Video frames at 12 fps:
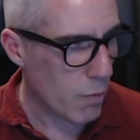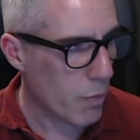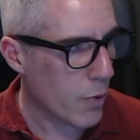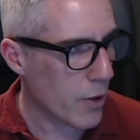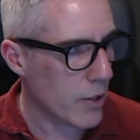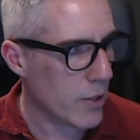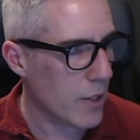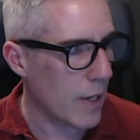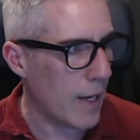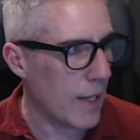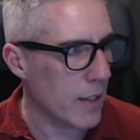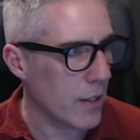
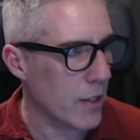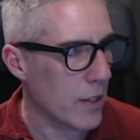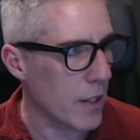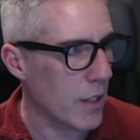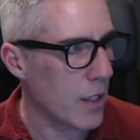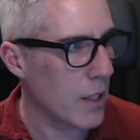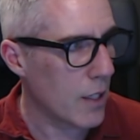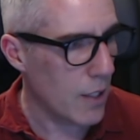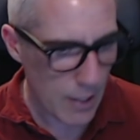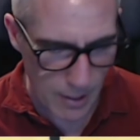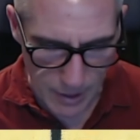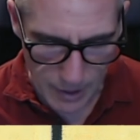personality.
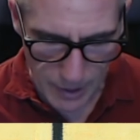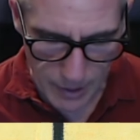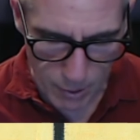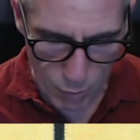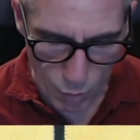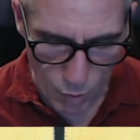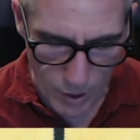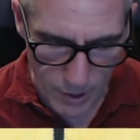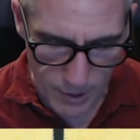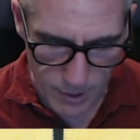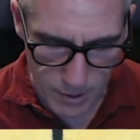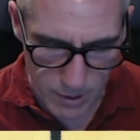And
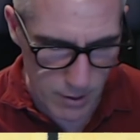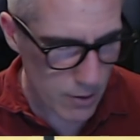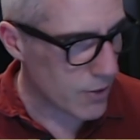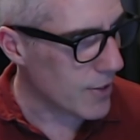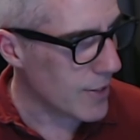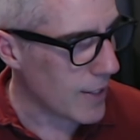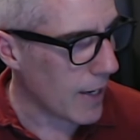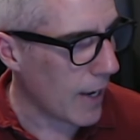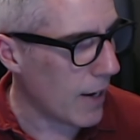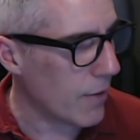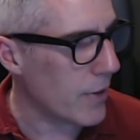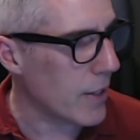since I
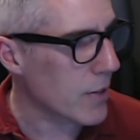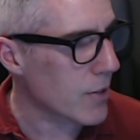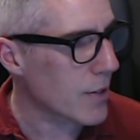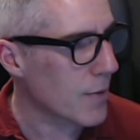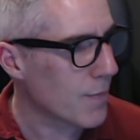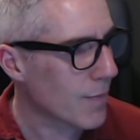have this,